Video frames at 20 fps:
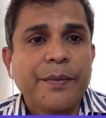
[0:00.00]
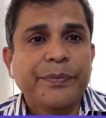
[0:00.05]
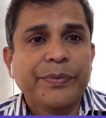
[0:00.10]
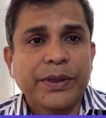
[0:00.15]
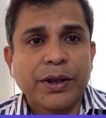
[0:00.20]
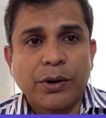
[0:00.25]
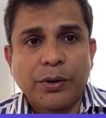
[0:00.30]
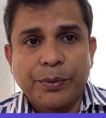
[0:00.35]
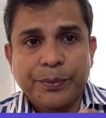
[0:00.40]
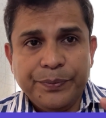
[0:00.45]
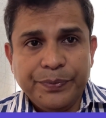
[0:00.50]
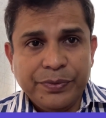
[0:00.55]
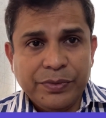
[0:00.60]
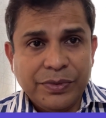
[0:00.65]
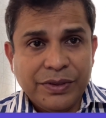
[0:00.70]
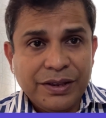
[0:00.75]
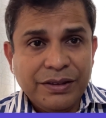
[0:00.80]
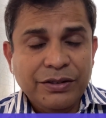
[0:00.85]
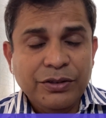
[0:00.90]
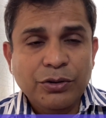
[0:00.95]
Now
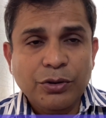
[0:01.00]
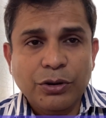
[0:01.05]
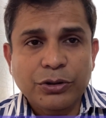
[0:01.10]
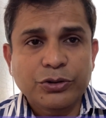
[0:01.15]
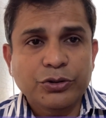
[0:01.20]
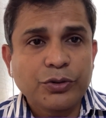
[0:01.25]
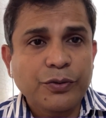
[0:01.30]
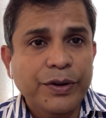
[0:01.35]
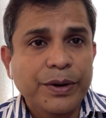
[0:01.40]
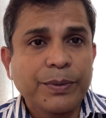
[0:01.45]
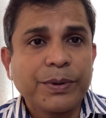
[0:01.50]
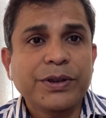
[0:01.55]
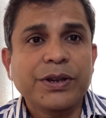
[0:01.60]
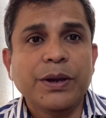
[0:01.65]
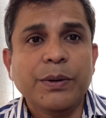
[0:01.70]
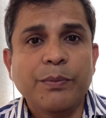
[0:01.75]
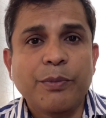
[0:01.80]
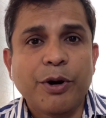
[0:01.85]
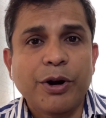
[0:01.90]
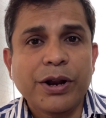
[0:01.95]
this is also very much
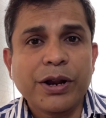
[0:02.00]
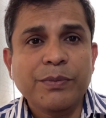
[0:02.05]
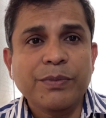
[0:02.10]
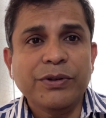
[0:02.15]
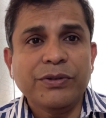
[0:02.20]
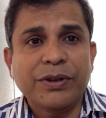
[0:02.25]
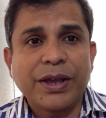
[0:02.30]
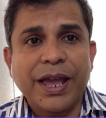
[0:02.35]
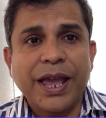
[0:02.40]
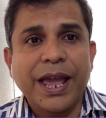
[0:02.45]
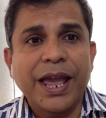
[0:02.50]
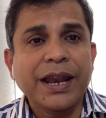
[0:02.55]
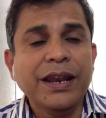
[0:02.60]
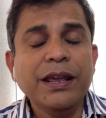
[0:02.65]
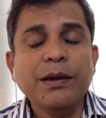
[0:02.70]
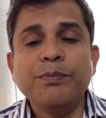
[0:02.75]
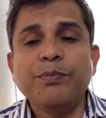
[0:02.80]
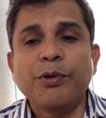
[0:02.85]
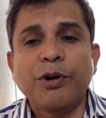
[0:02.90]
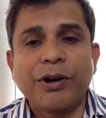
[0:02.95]
important, because
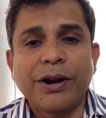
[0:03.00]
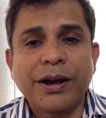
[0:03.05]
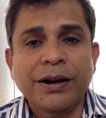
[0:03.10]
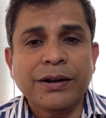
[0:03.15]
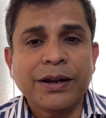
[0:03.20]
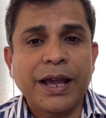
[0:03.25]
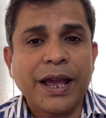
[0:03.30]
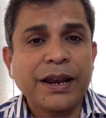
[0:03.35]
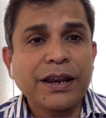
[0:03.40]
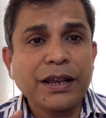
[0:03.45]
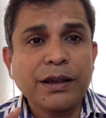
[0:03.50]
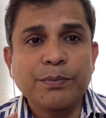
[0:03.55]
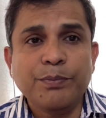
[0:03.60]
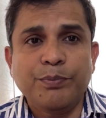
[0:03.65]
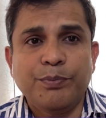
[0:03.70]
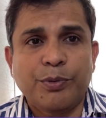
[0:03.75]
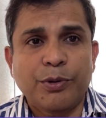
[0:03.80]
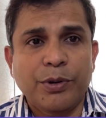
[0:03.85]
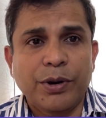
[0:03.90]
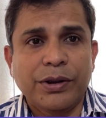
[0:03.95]
any product, any
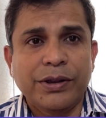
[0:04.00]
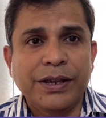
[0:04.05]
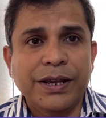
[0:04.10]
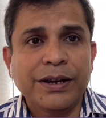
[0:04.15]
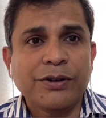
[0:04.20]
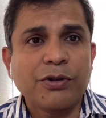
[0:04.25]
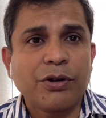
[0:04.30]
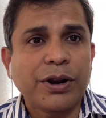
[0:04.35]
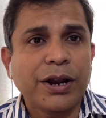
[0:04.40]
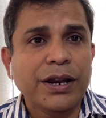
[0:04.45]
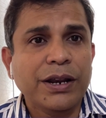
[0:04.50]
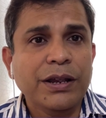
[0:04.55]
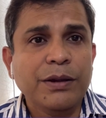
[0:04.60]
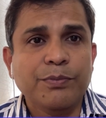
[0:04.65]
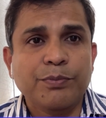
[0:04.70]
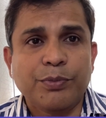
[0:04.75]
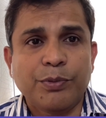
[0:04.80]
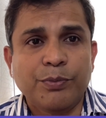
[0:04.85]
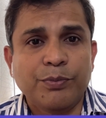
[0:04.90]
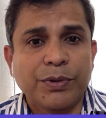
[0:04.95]
project or any
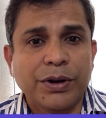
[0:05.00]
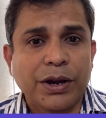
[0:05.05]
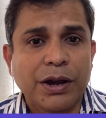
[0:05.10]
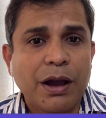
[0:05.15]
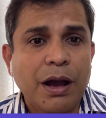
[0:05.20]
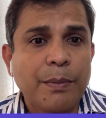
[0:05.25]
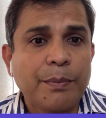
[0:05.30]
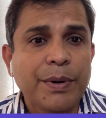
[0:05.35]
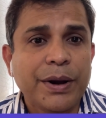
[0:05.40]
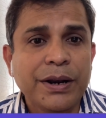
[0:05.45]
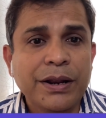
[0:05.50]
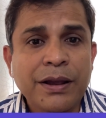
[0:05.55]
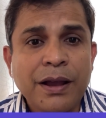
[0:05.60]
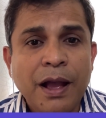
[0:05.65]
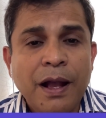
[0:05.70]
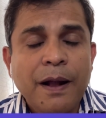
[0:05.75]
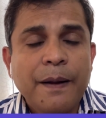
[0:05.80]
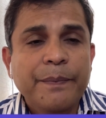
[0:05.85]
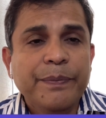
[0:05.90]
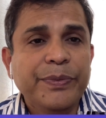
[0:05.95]
company,
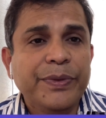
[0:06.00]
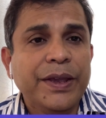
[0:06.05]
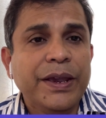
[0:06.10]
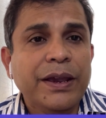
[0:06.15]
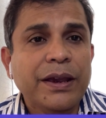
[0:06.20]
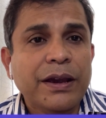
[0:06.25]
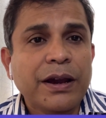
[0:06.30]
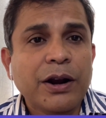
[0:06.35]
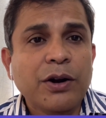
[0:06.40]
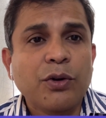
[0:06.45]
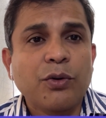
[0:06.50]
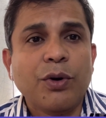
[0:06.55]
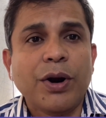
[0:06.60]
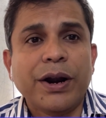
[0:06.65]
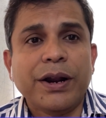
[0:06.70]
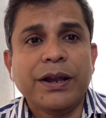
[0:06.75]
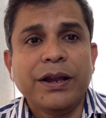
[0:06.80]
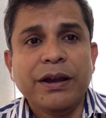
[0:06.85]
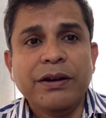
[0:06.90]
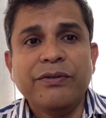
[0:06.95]
they are
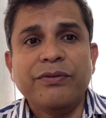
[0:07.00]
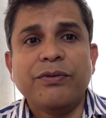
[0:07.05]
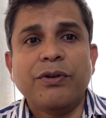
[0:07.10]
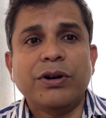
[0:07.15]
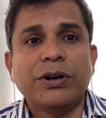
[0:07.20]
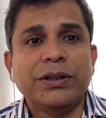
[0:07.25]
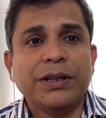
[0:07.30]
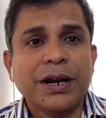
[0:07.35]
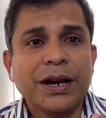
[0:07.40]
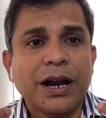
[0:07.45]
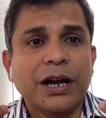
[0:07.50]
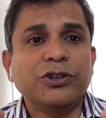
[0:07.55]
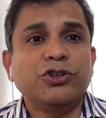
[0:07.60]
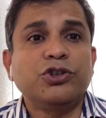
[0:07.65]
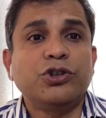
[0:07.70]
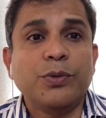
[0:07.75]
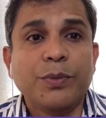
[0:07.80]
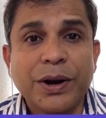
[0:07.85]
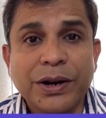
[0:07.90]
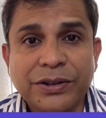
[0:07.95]
working for the
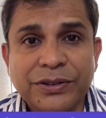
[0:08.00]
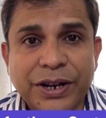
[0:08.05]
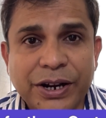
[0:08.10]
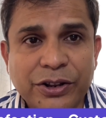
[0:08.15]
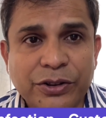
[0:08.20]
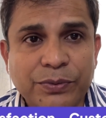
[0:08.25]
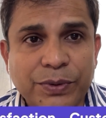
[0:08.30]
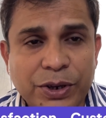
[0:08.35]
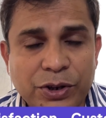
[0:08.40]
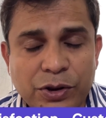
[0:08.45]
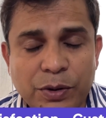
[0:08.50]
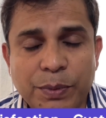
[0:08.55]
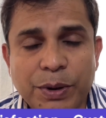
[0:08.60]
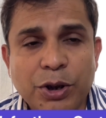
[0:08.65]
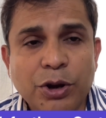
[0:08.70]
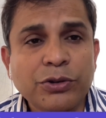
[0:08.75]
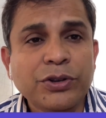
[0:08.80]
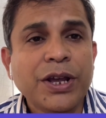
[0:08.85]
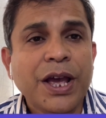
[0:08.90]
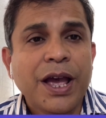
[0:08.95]
customer satisfaction
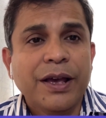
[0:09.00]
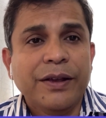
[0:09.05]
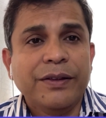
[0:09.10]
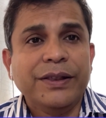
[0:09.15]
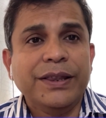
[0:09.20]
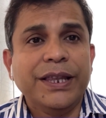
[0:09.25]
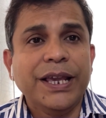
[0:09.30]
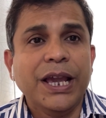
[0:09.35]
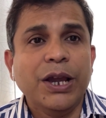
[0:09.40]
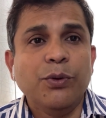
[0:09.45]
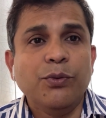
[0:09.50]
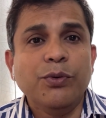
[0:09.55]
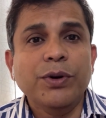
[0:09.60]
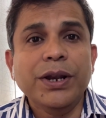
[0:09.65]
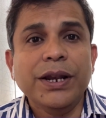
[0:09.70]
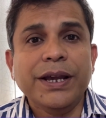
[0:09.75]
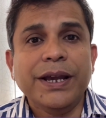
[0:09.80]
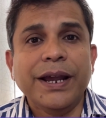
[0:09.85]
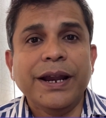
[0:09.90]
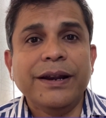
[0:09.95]
because they
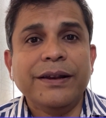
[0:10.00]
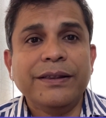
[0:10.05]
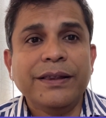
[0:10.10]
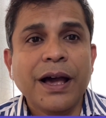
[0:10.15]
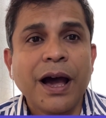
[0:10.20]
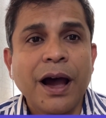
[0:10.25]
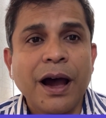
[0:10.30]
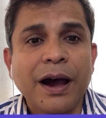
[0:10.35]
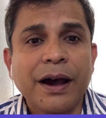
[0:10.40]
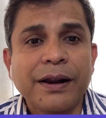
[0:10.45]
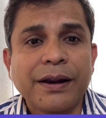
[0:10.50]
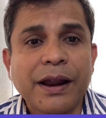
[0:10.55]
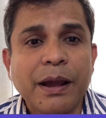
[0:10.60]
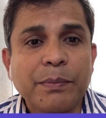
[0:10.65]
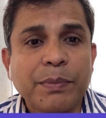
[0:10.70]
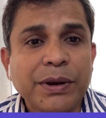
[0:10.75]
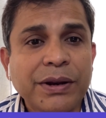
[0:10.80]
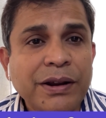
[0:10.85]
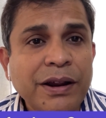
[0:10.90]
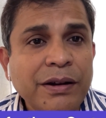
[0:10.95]
will get the
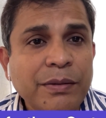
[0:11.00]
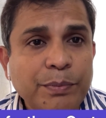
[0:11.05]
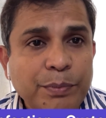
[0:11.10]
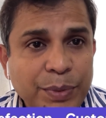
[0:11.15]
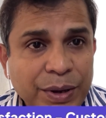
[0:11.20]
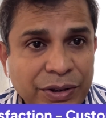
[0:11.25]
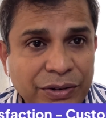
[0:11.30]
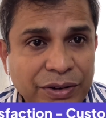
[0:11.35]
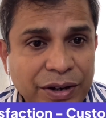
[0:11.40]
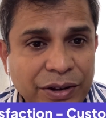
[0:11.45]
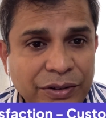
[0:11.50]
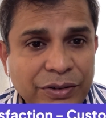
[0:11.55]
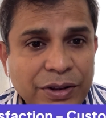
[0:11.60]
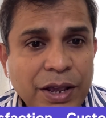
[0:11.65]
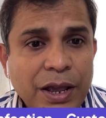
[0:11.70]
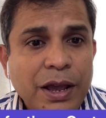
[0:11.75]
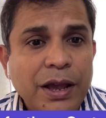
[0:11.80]
repeated business.